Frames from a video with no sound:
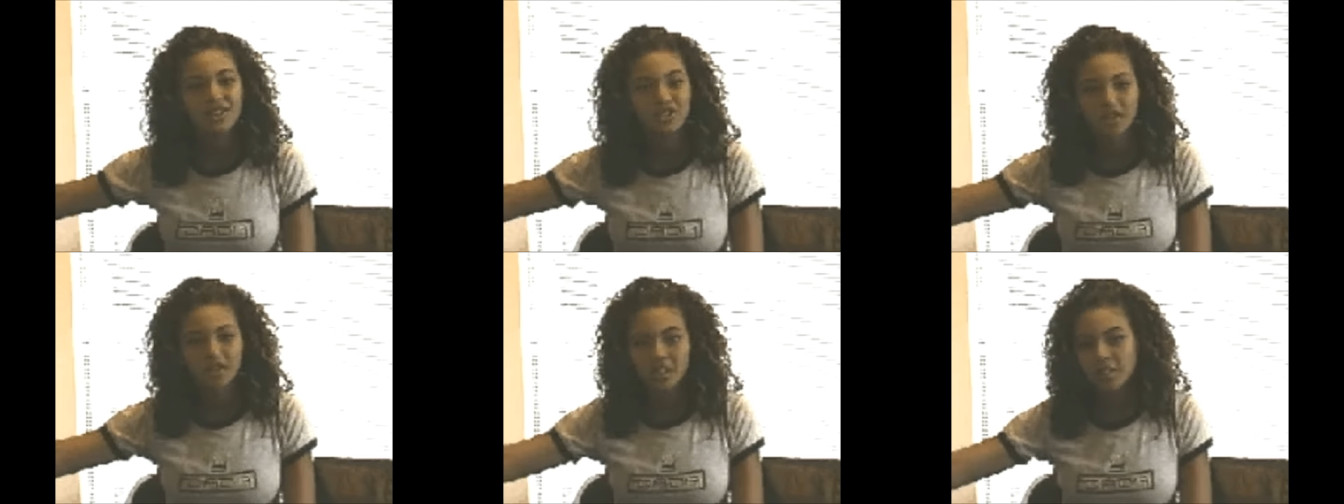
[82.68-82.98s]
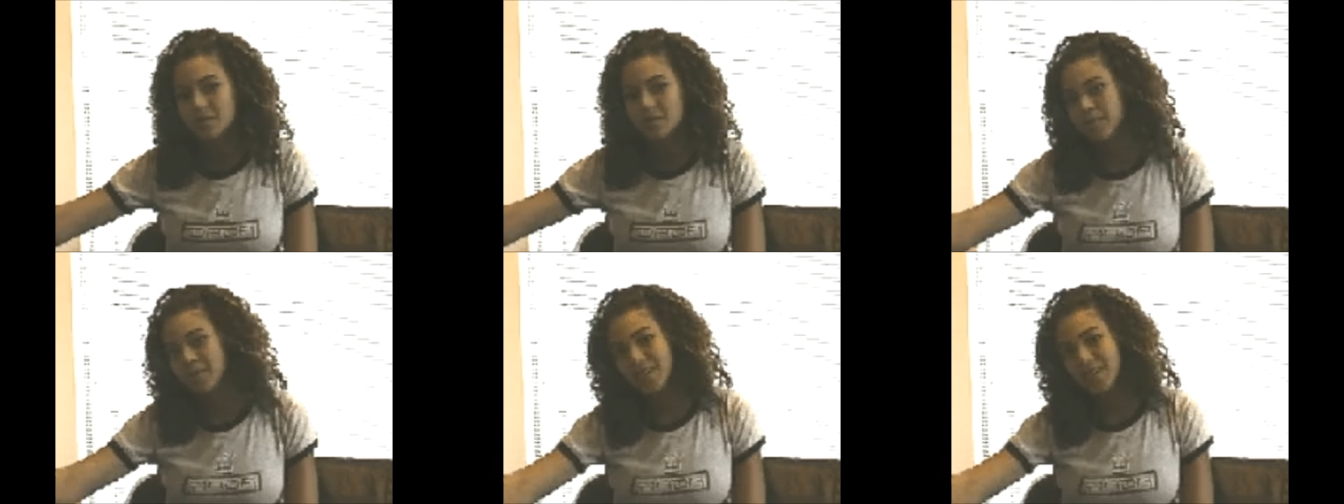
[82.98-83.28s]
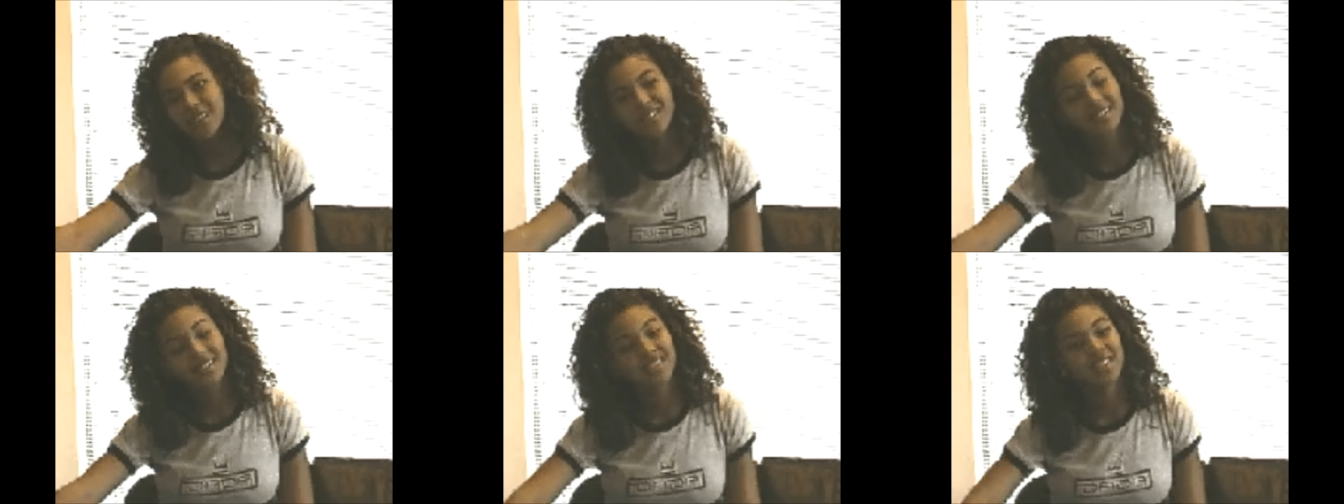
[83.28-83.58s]
dreams
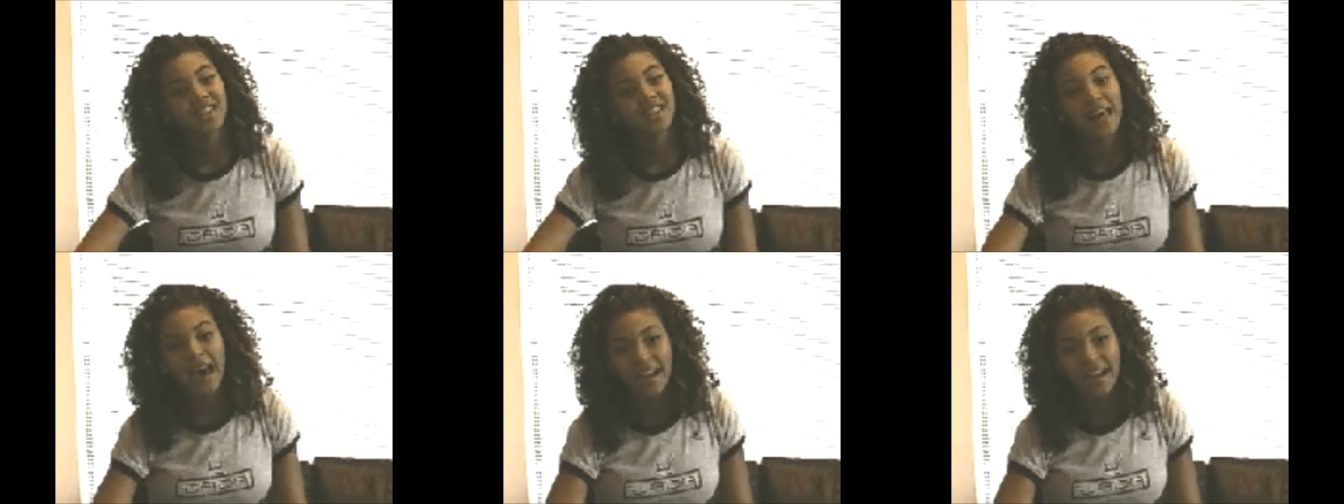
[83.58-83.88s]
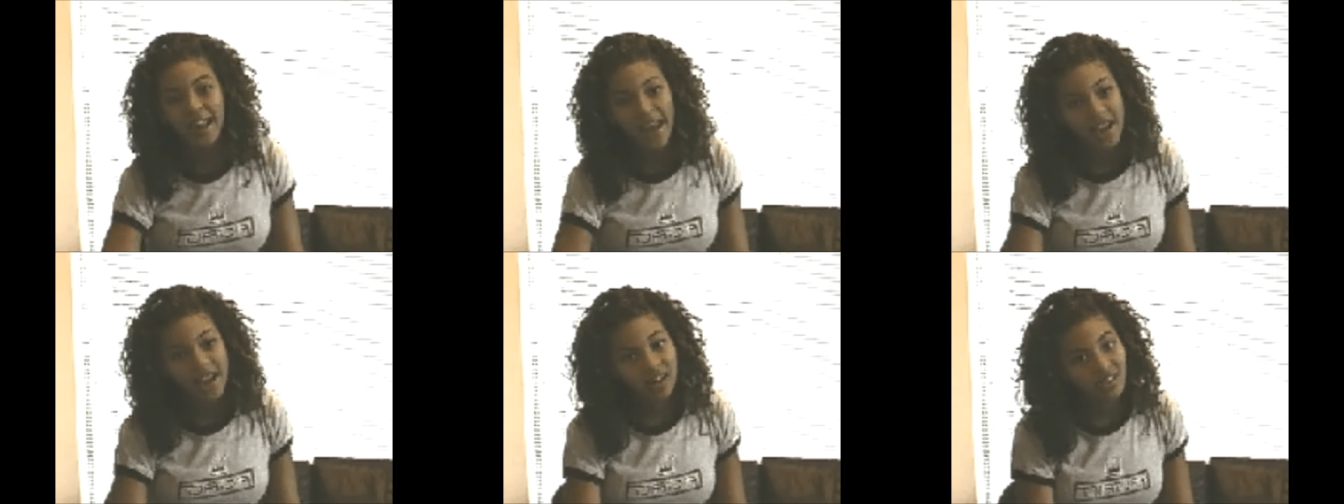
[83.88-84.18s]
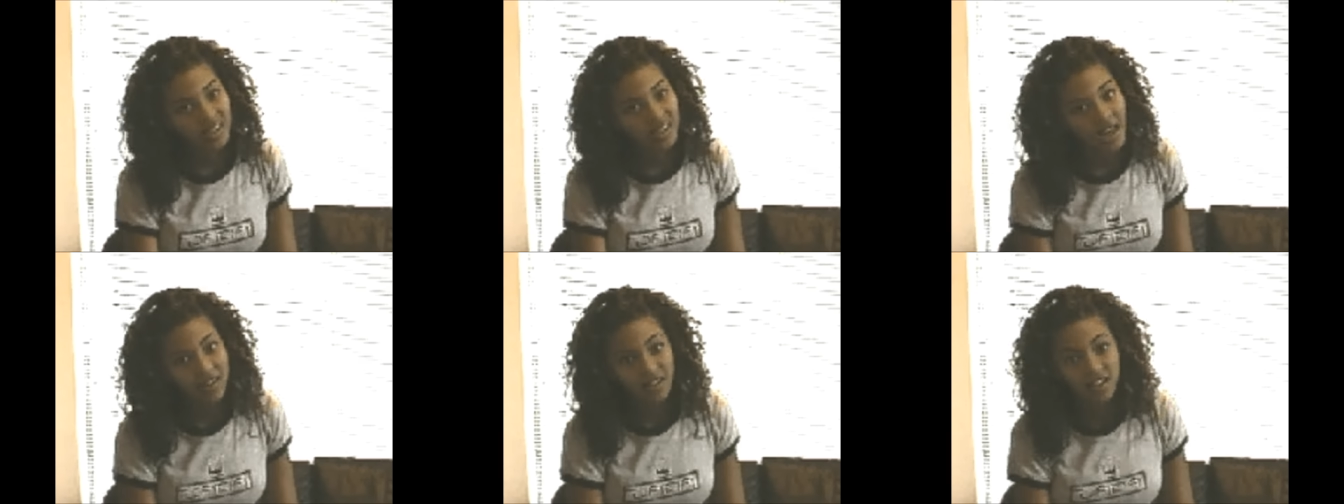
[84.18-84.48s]
because it's a lot of
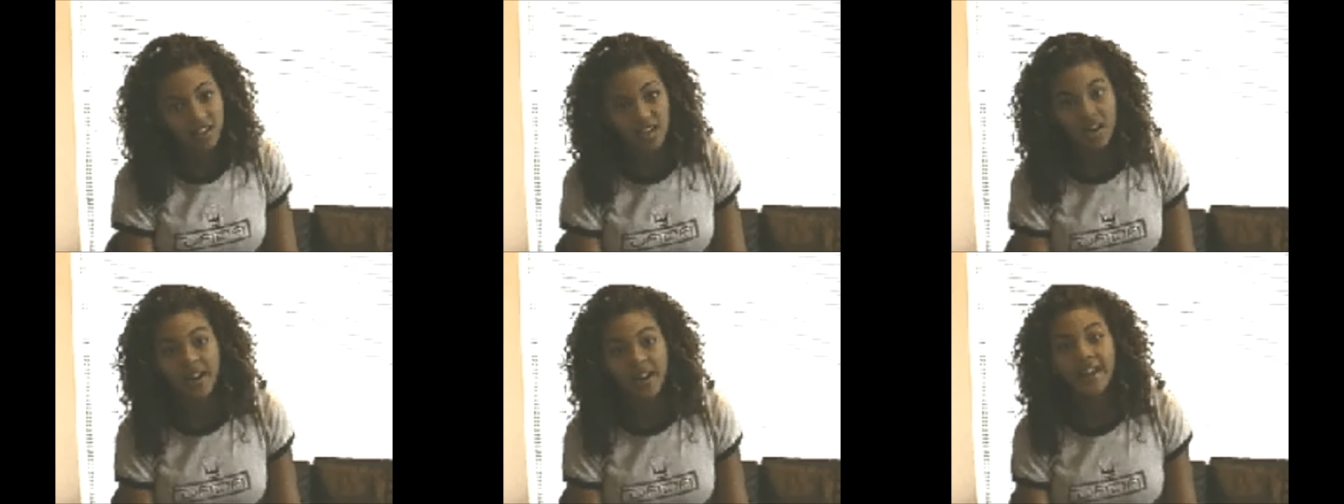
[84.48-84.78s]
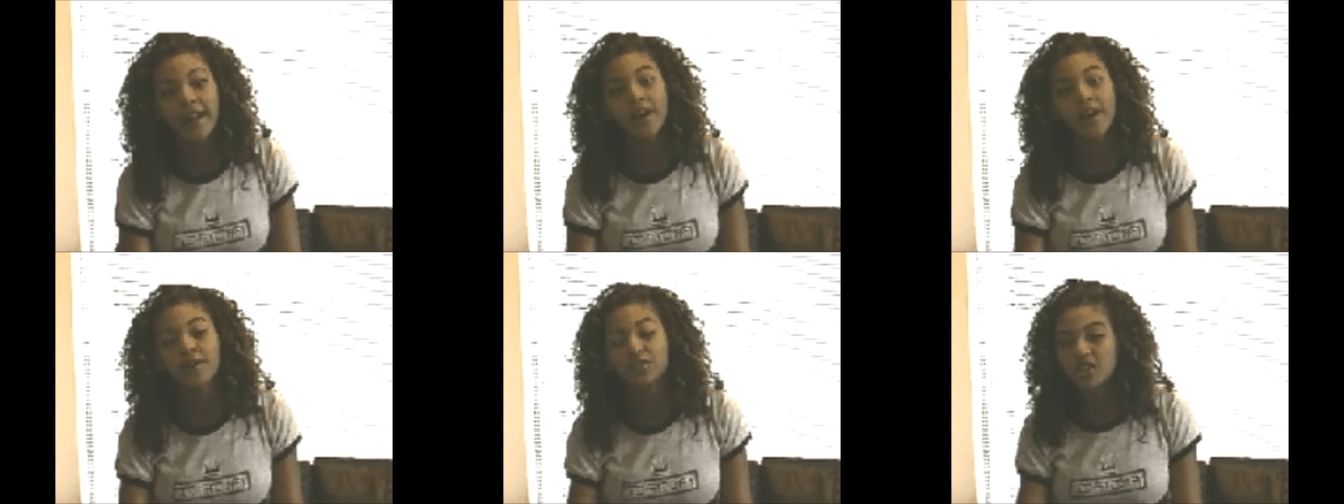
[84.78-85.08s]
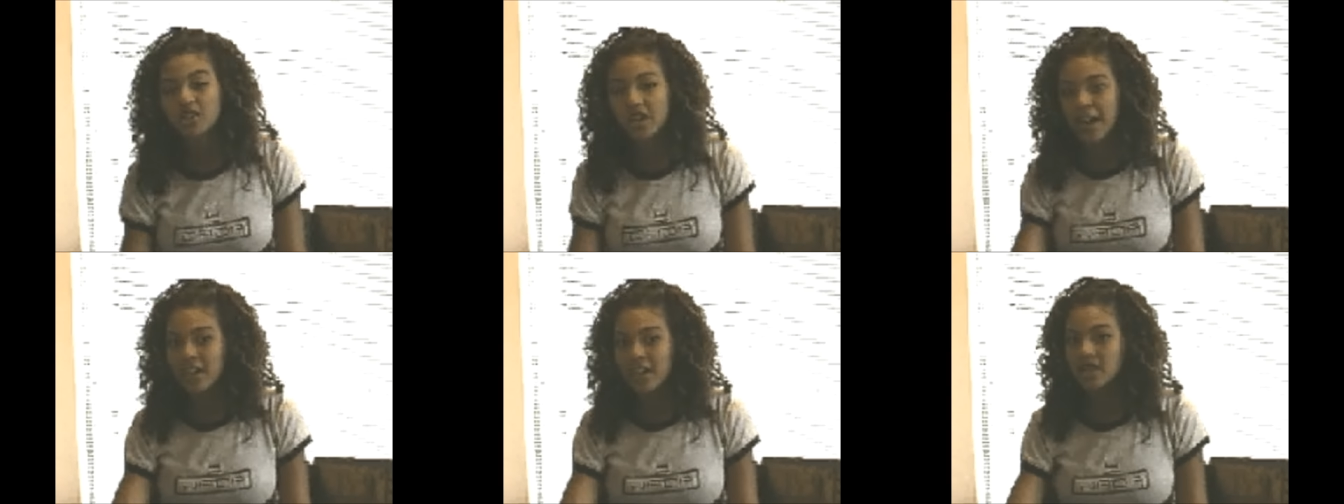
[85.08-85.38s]
haters out there and they're
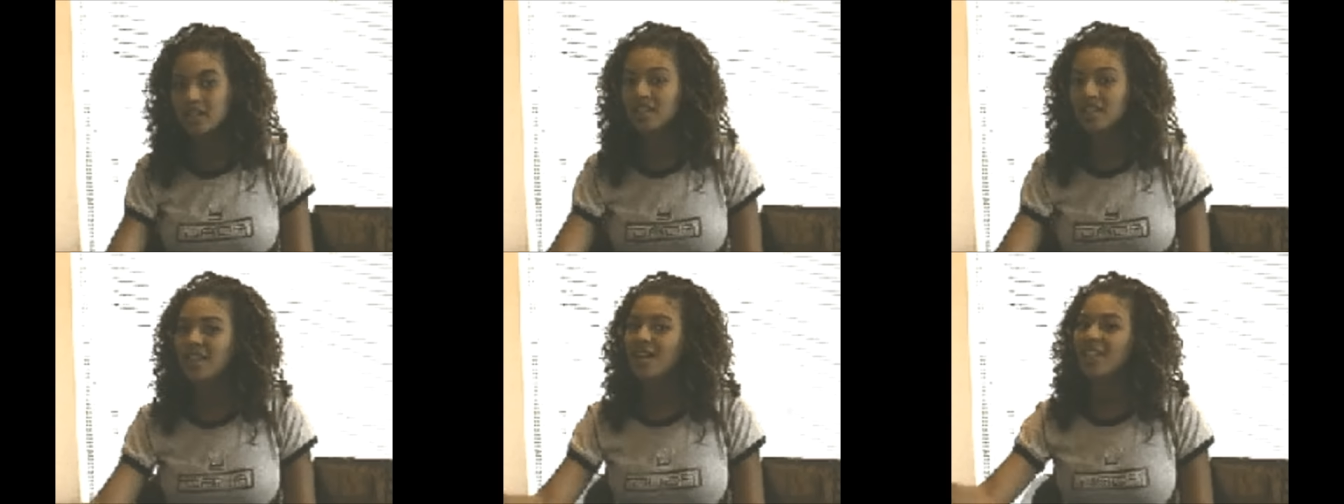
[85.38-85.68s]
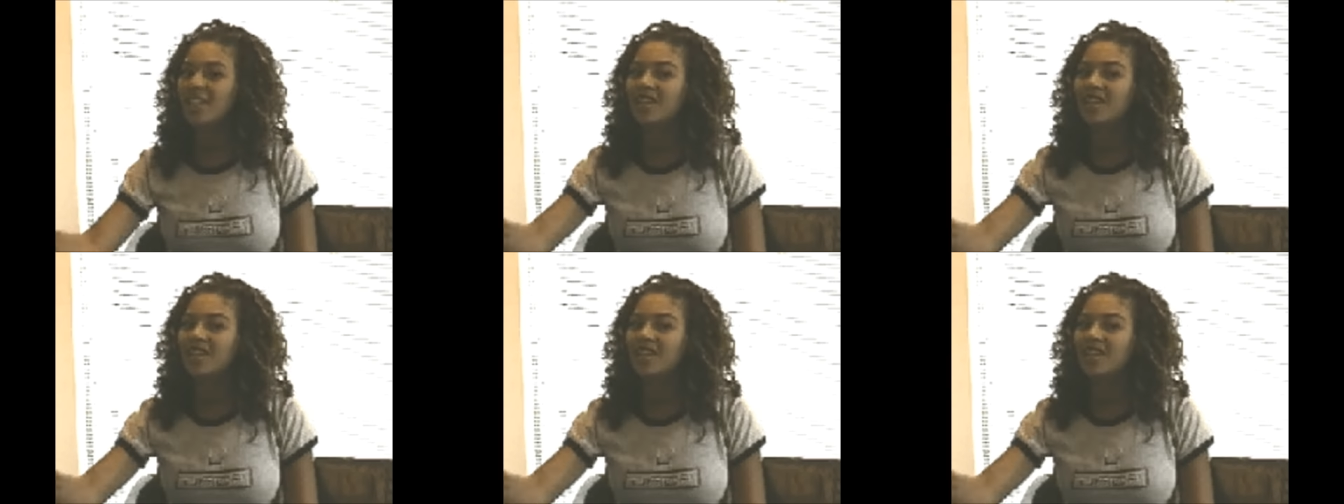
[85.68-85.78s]
going to try to